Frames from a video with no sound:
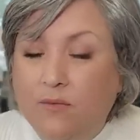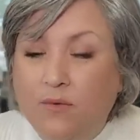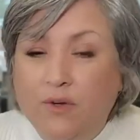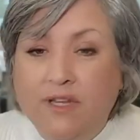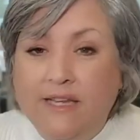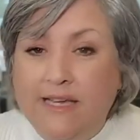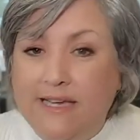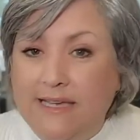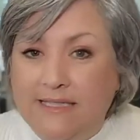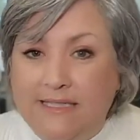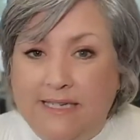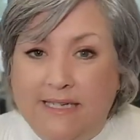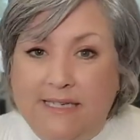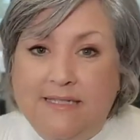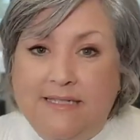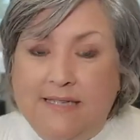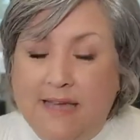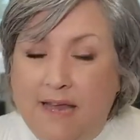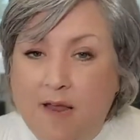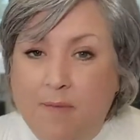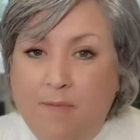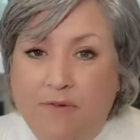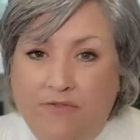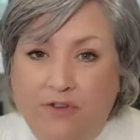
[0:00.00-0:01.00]
Really easy to
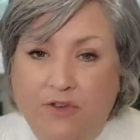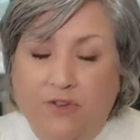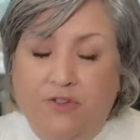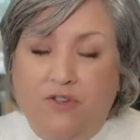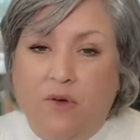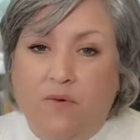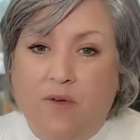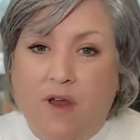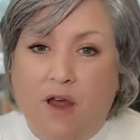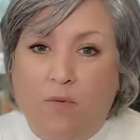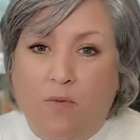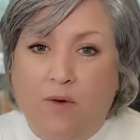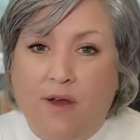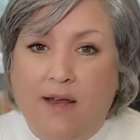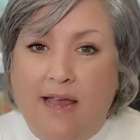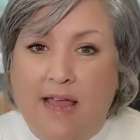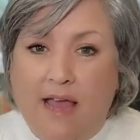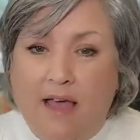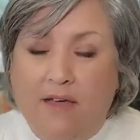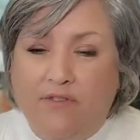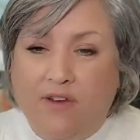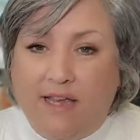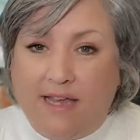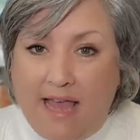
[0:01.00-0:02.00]
set up if you don't already
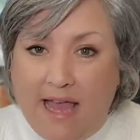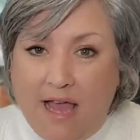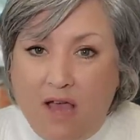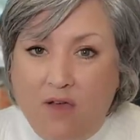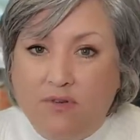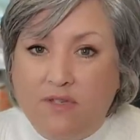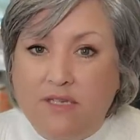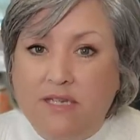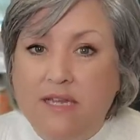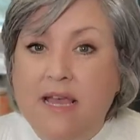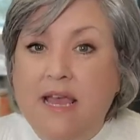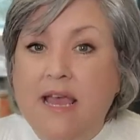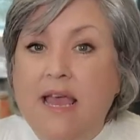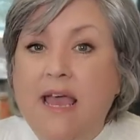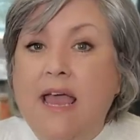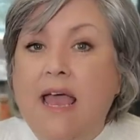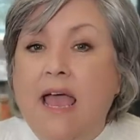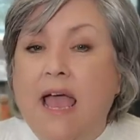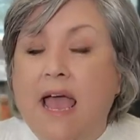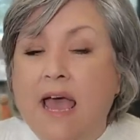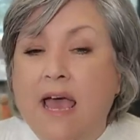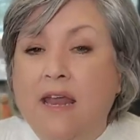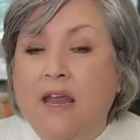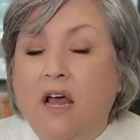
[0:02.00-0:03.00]
have an account.
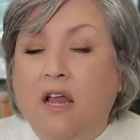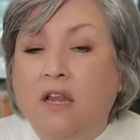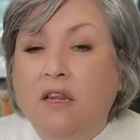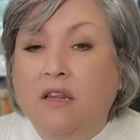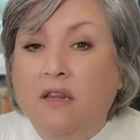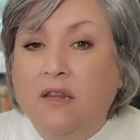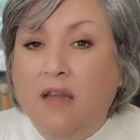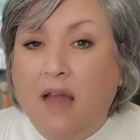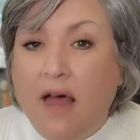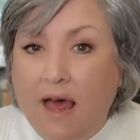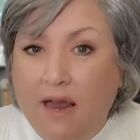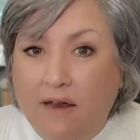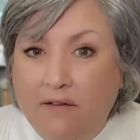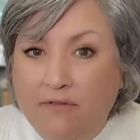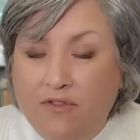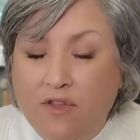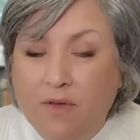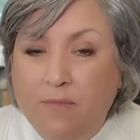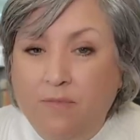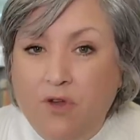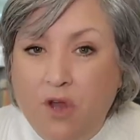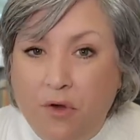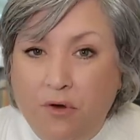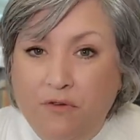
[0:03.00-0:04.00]
And a lot of
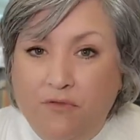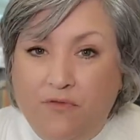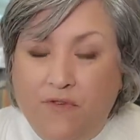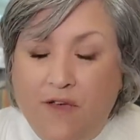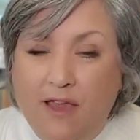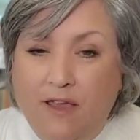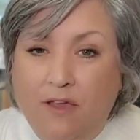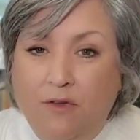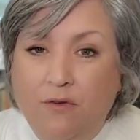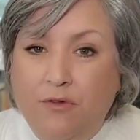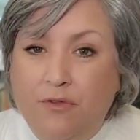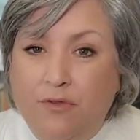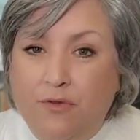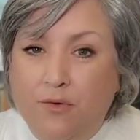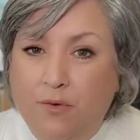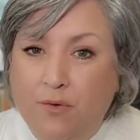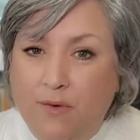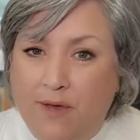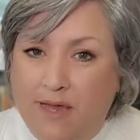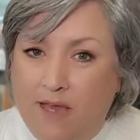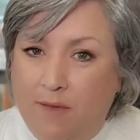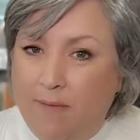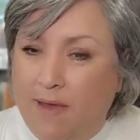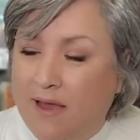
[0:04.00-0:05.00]
them notify you
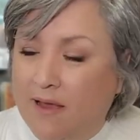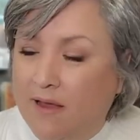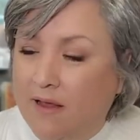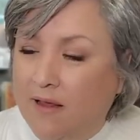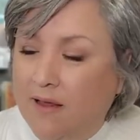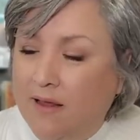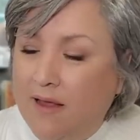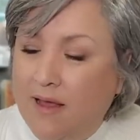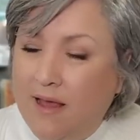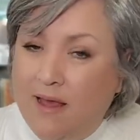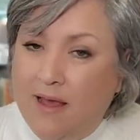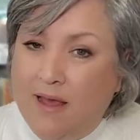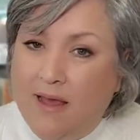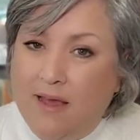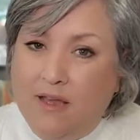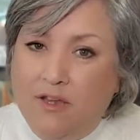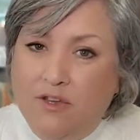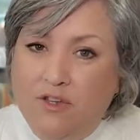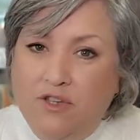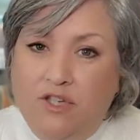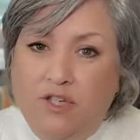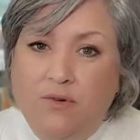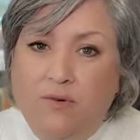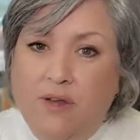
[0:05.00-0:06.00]
through email.
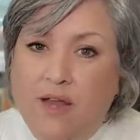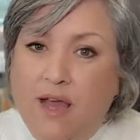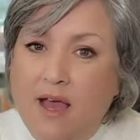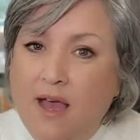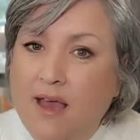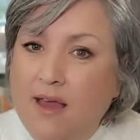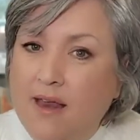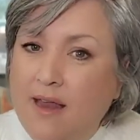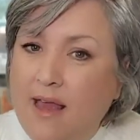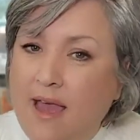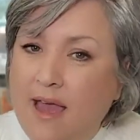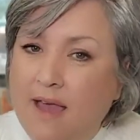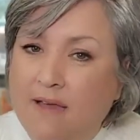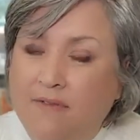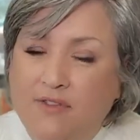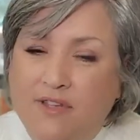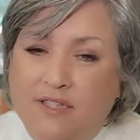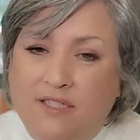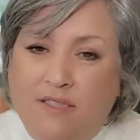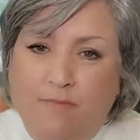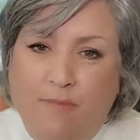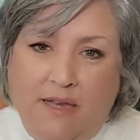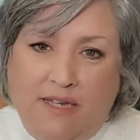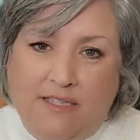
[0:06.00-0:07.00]
Do not have
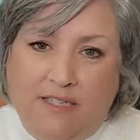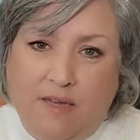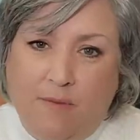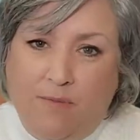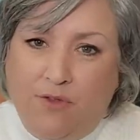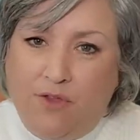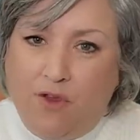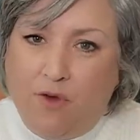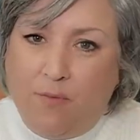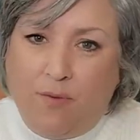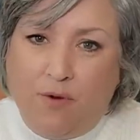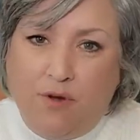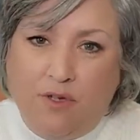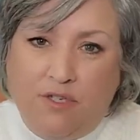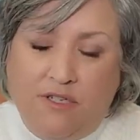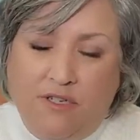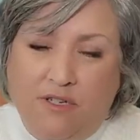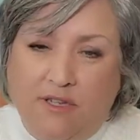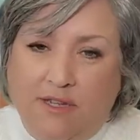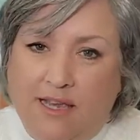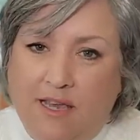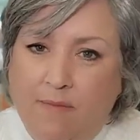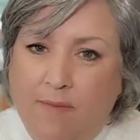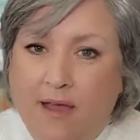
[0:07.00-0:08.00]
this mixed up with your
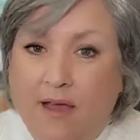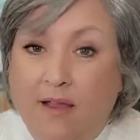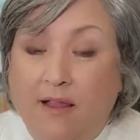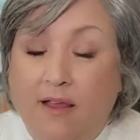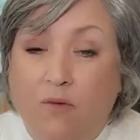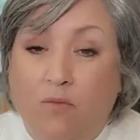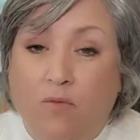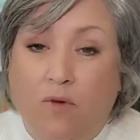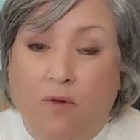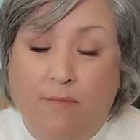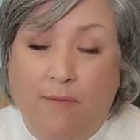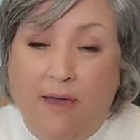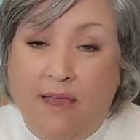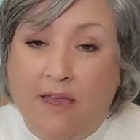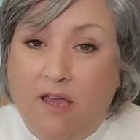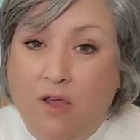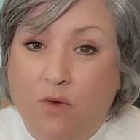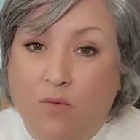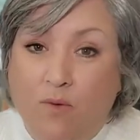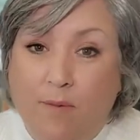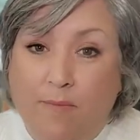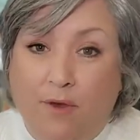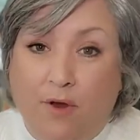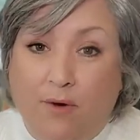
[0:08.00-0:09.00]
personal email. It will make
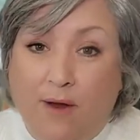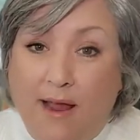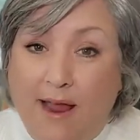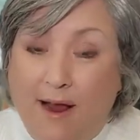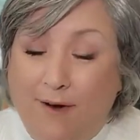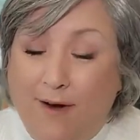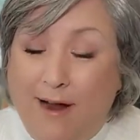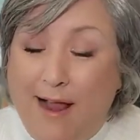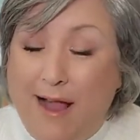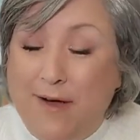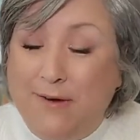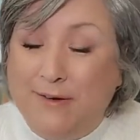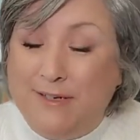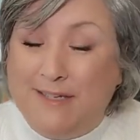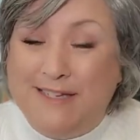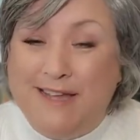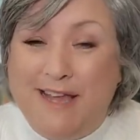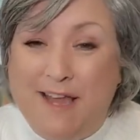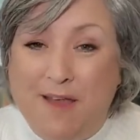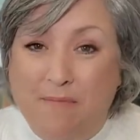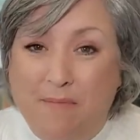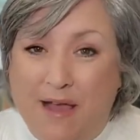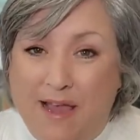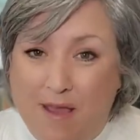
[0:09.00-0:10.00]
you rip your hair out,
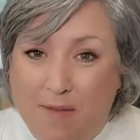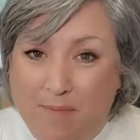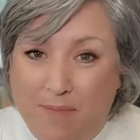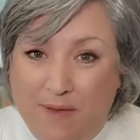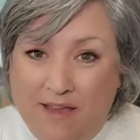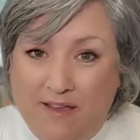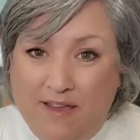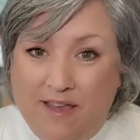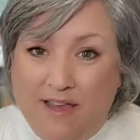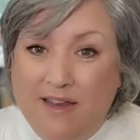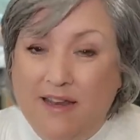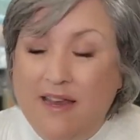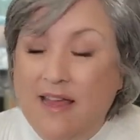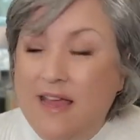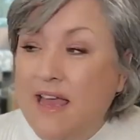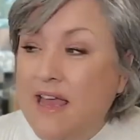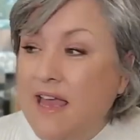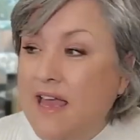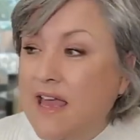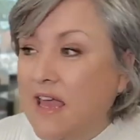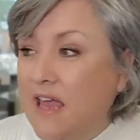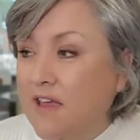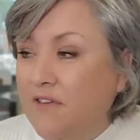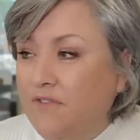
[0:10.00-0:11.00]
in my opinion.
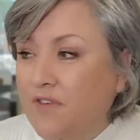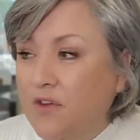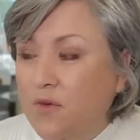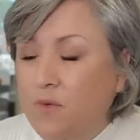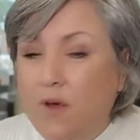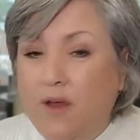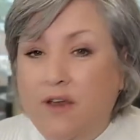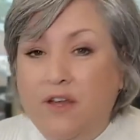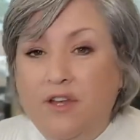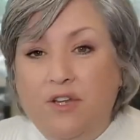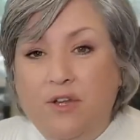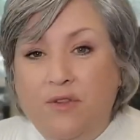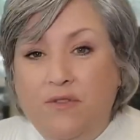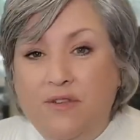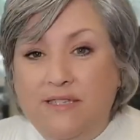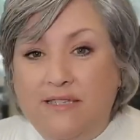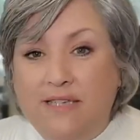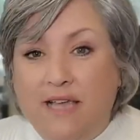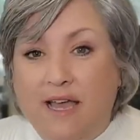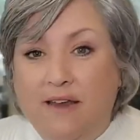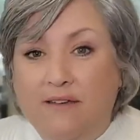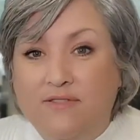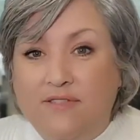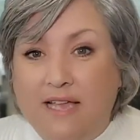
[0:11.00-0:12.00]
If you want to do
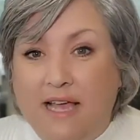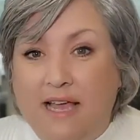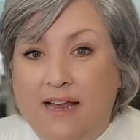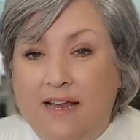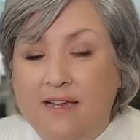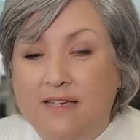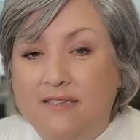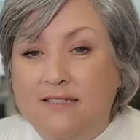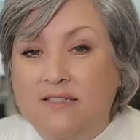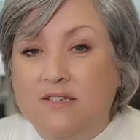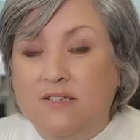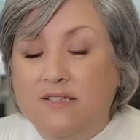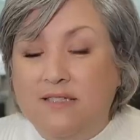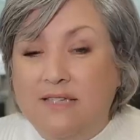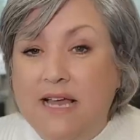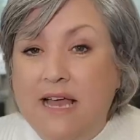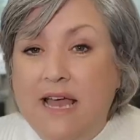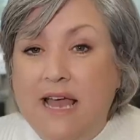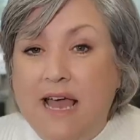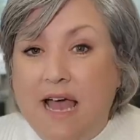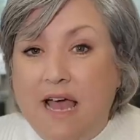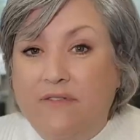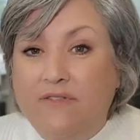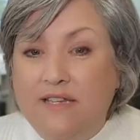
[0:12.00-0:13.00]
these kind of side hustles,
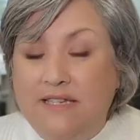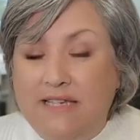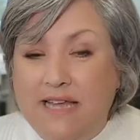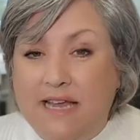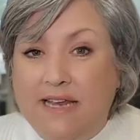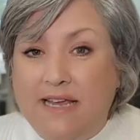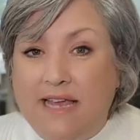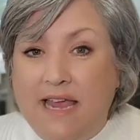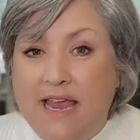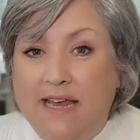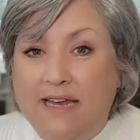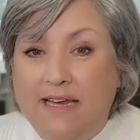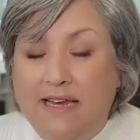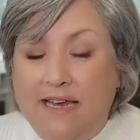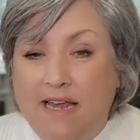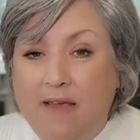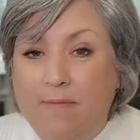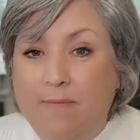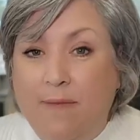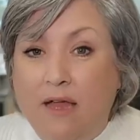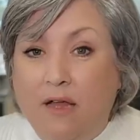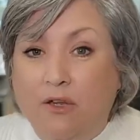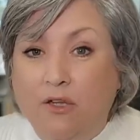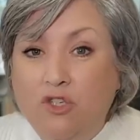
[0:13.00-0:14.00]
have a dedicated
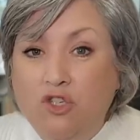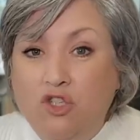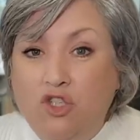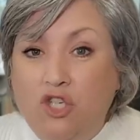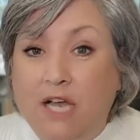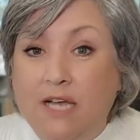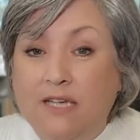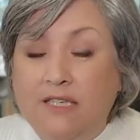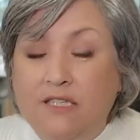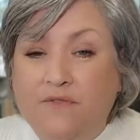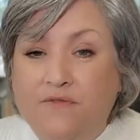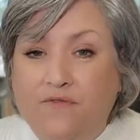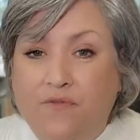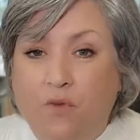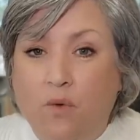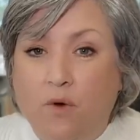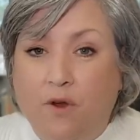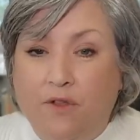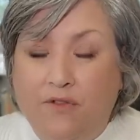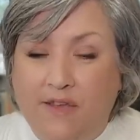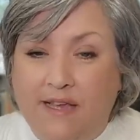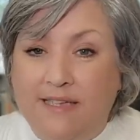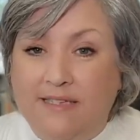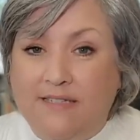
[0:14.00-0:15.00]
email just
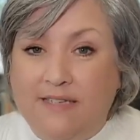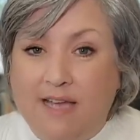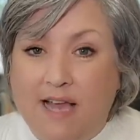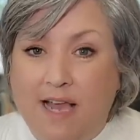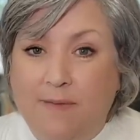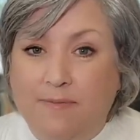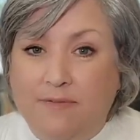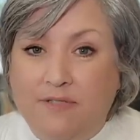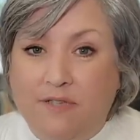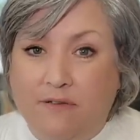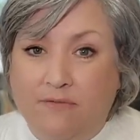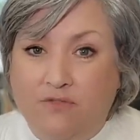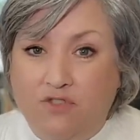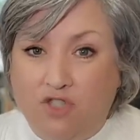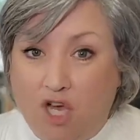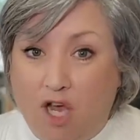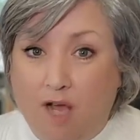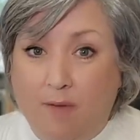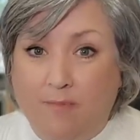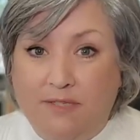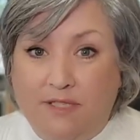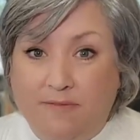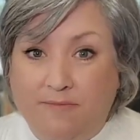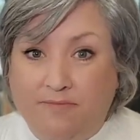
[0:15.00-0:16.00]
for these types of
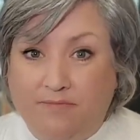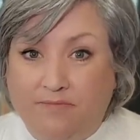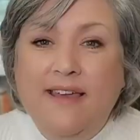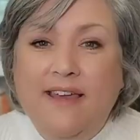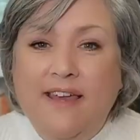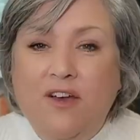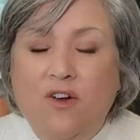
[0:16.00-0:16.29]
jobs.